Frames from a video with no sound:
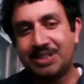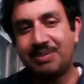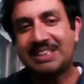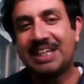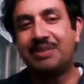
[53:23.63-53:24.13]
So
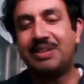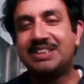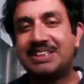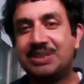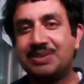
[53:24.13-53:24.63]
basically,
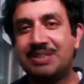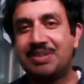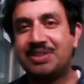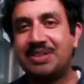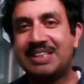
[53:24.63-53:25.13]
when C2
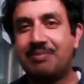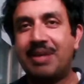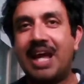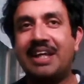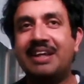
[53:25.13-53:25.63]
symmetry is
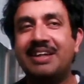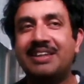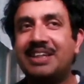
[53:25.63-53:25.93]
applying,